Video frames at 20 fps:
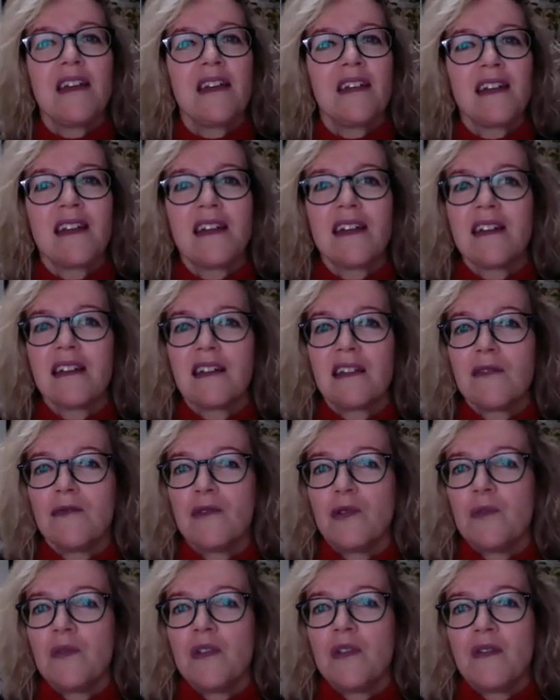and I
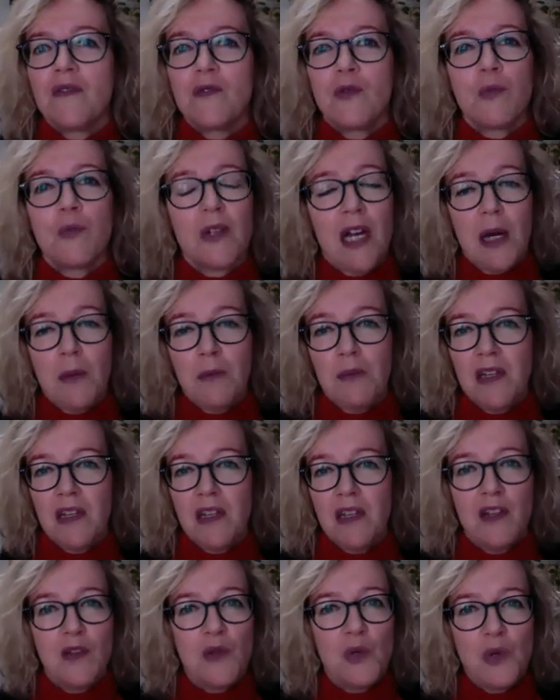will be super happy
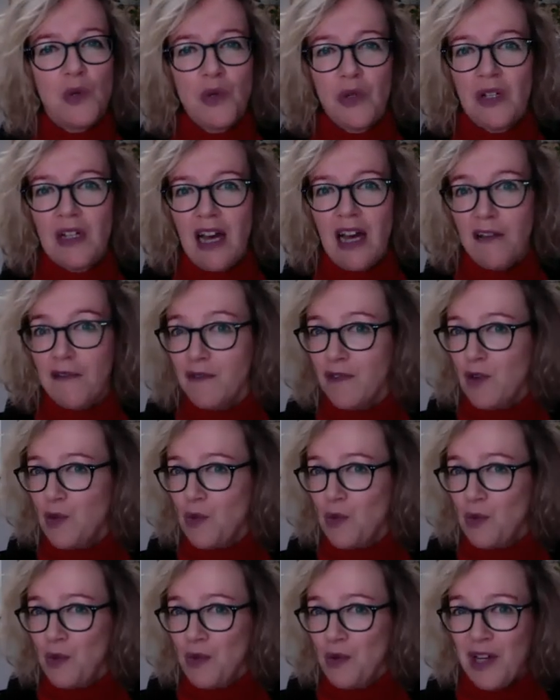to have
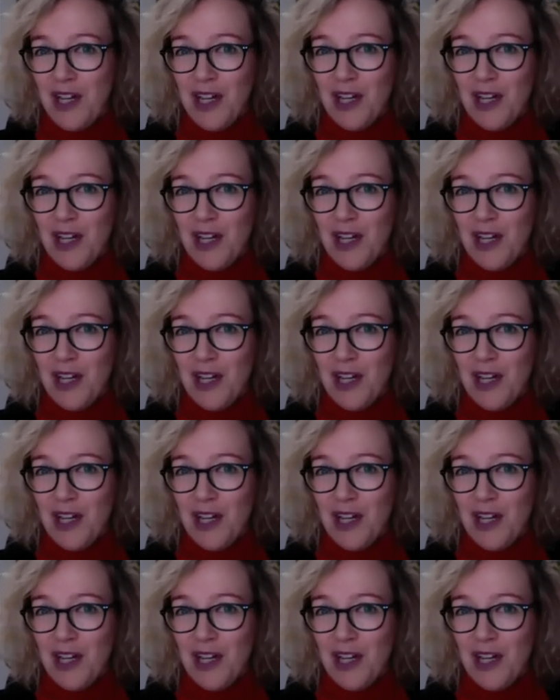you